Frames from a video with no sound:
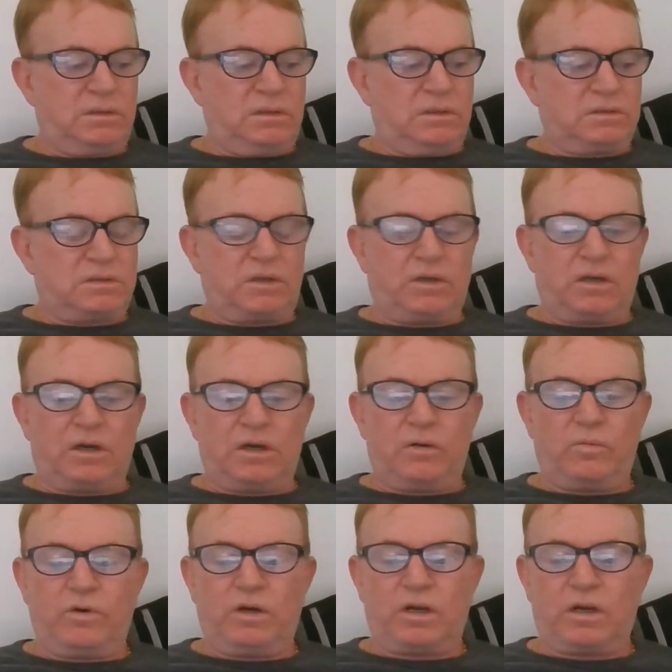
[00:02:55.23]
So you got to
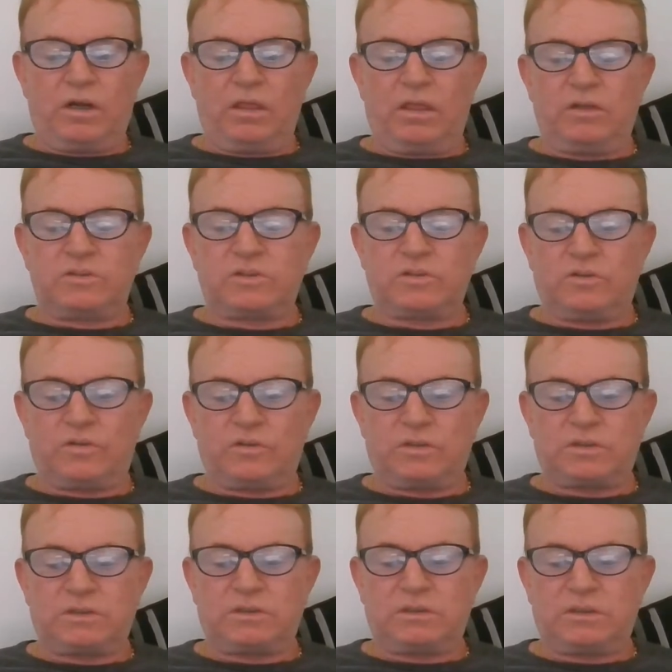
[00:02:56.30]
work on the source.